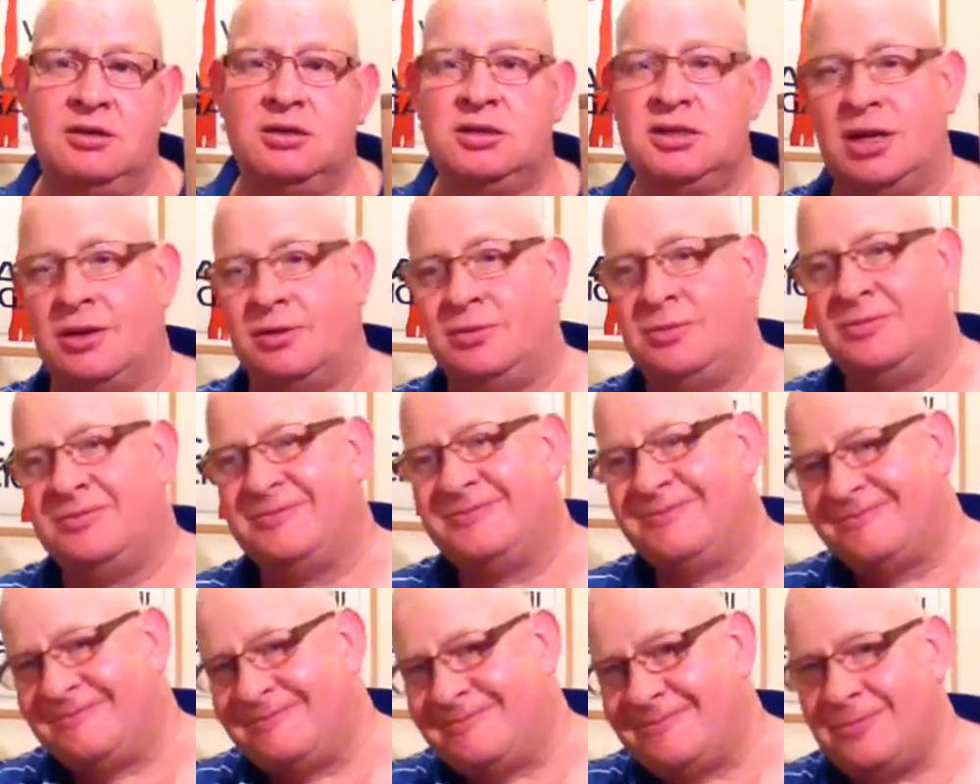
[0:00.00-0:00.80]
So
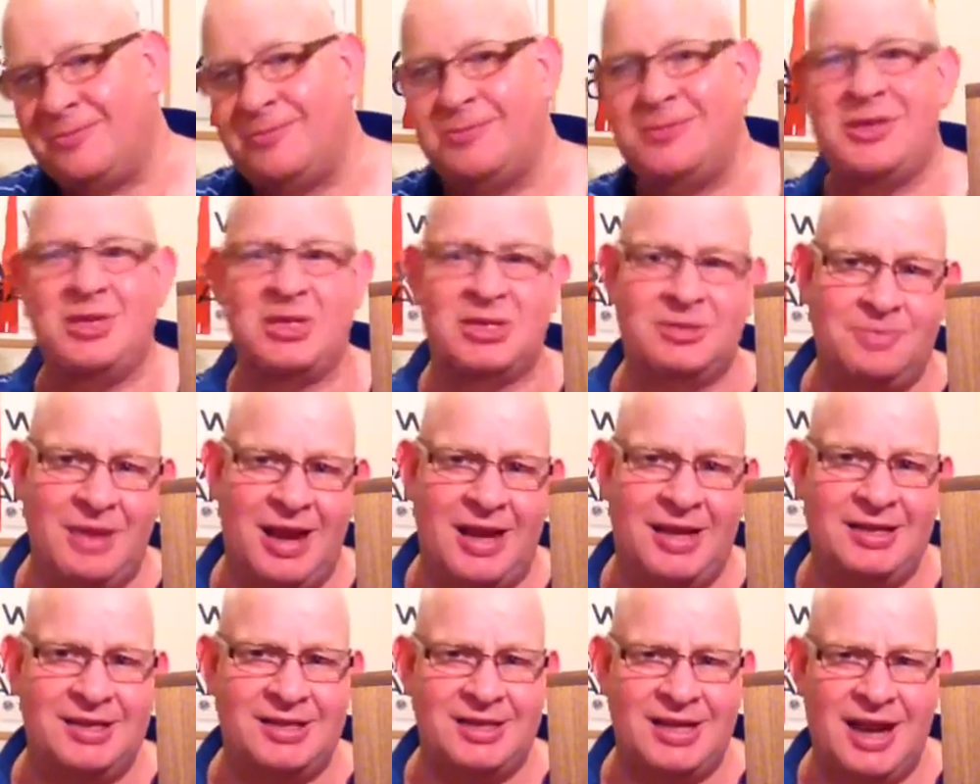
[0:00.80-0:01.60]

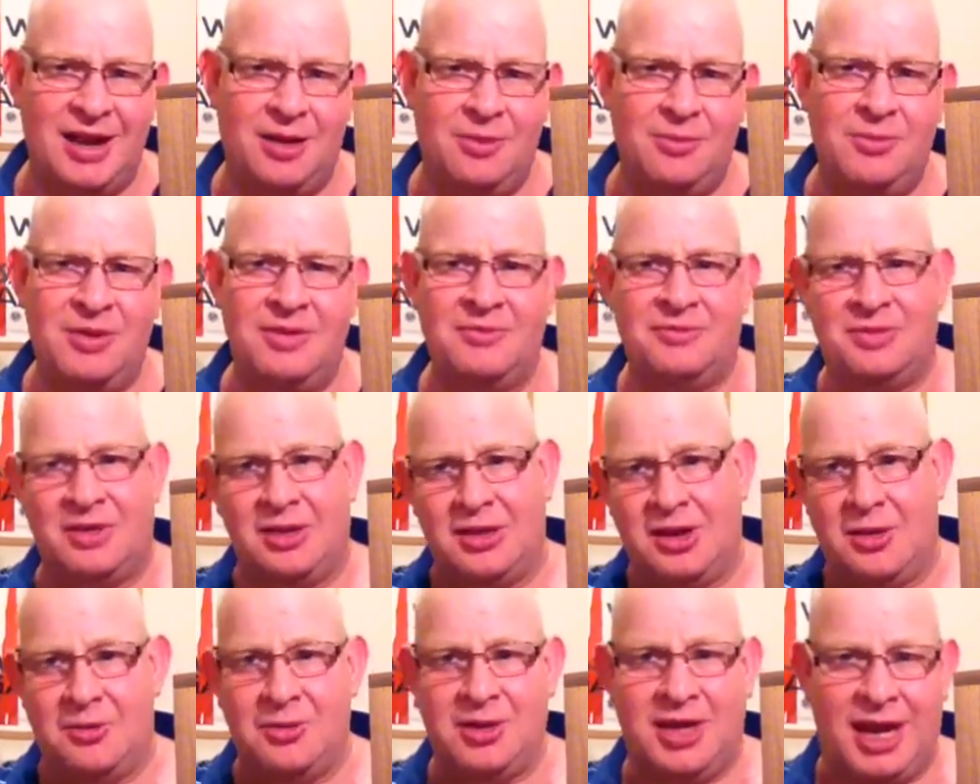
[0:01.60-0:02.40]
dispense now with the
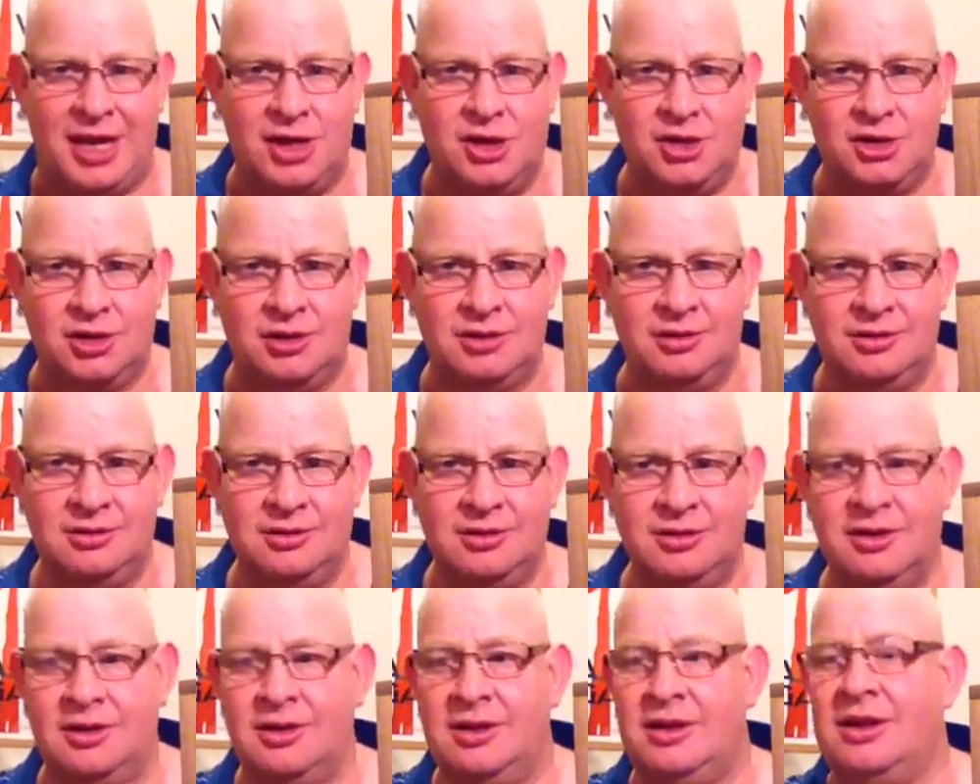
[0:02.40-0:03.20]

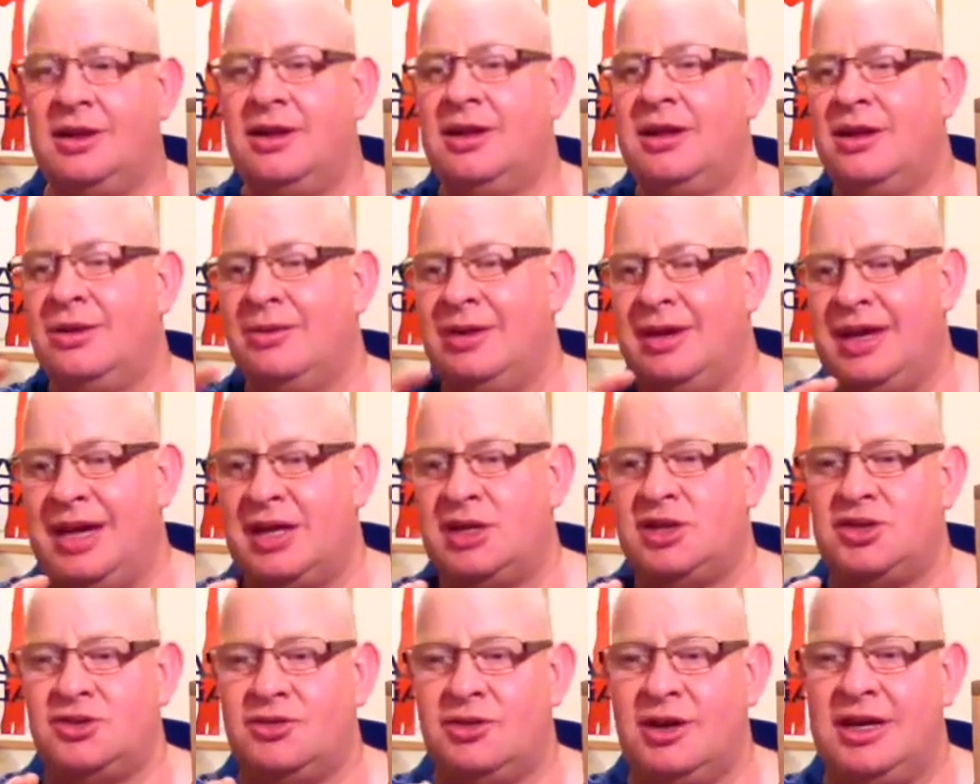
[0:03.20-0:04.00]
location, we
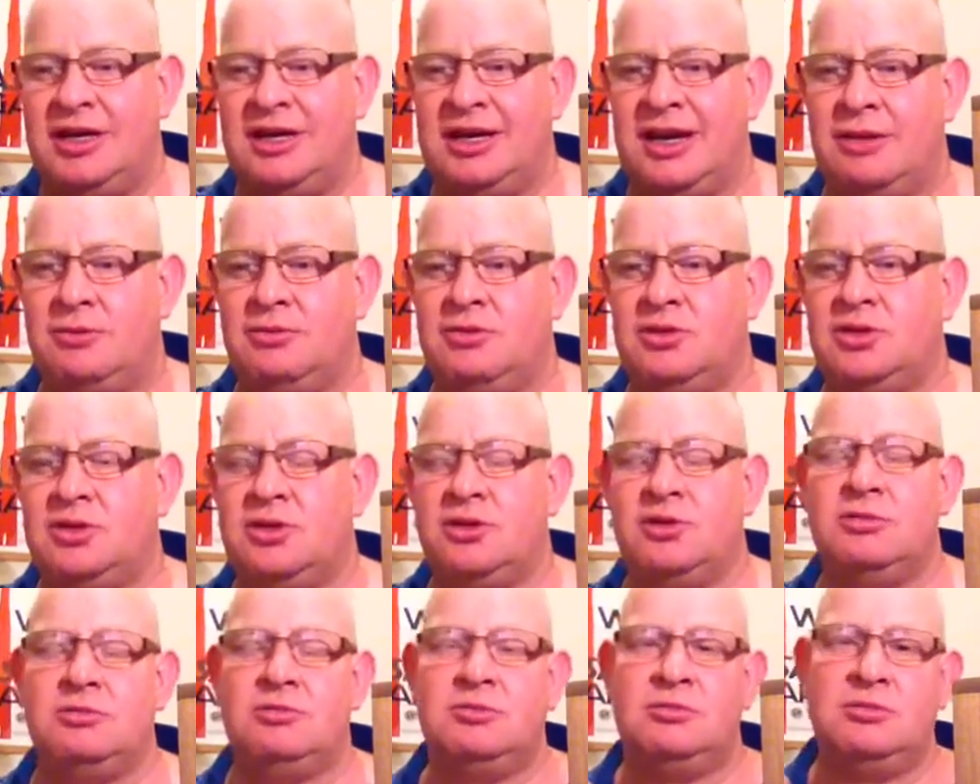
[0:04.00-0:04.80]
get straight down
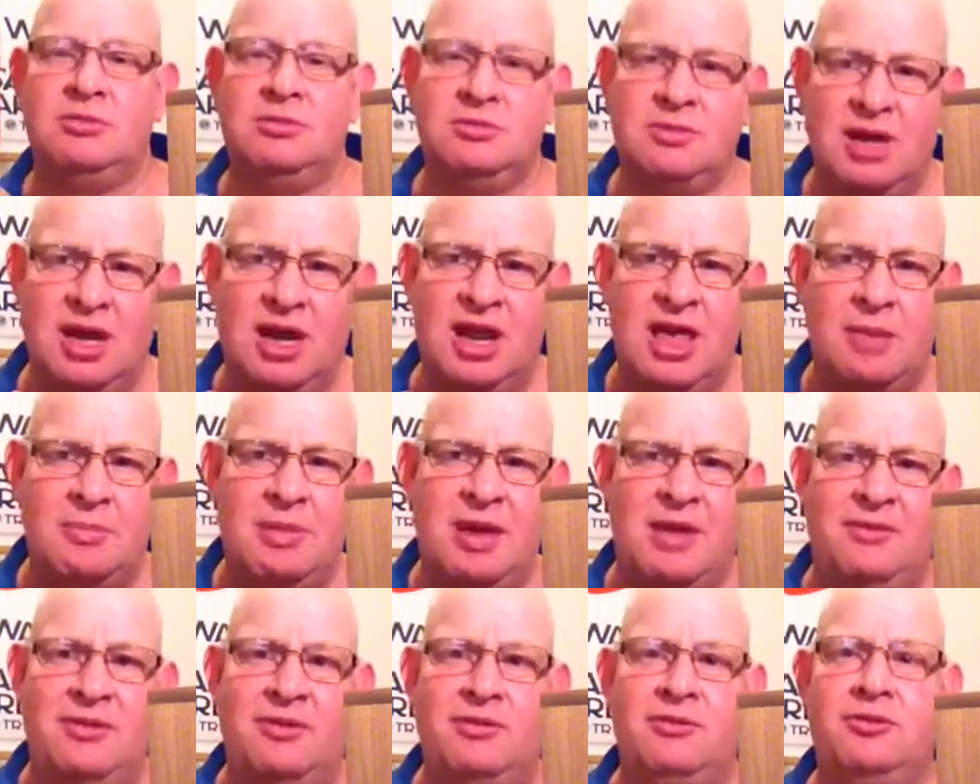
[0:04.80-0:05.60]
to a little
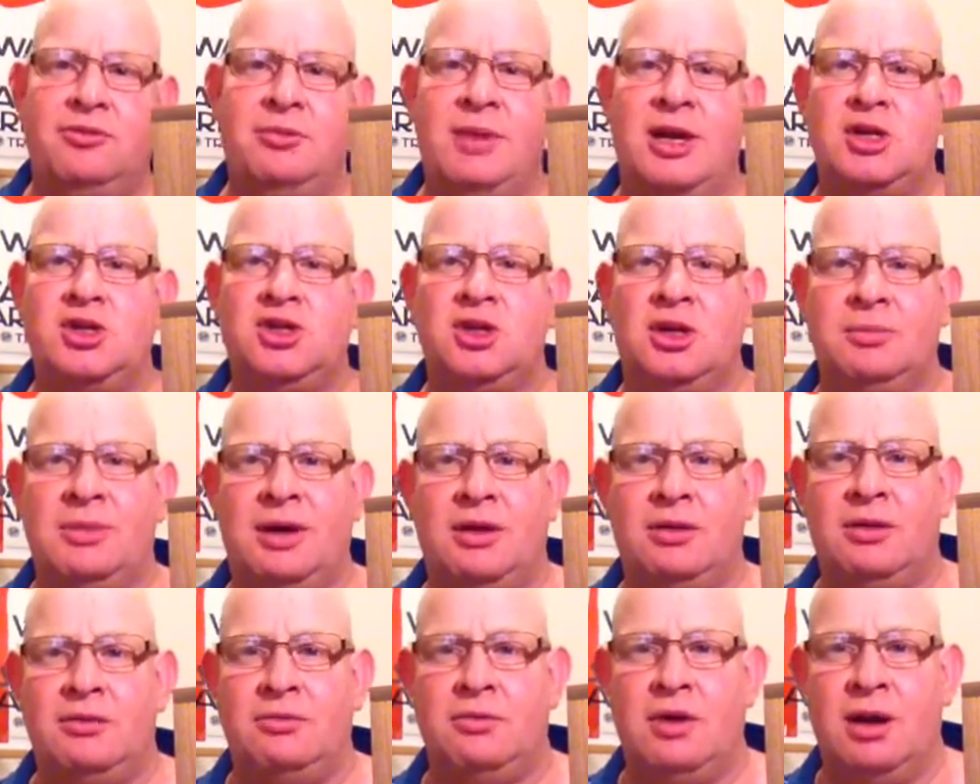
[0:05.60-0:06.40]
bit of information
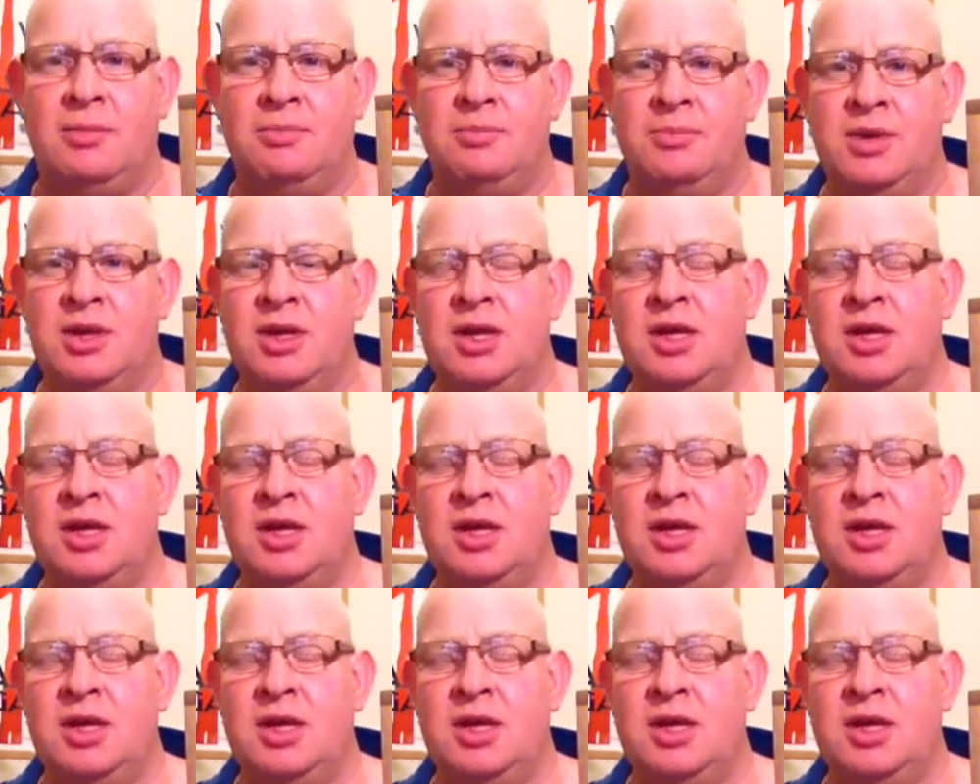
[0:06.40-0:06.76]
about the rum.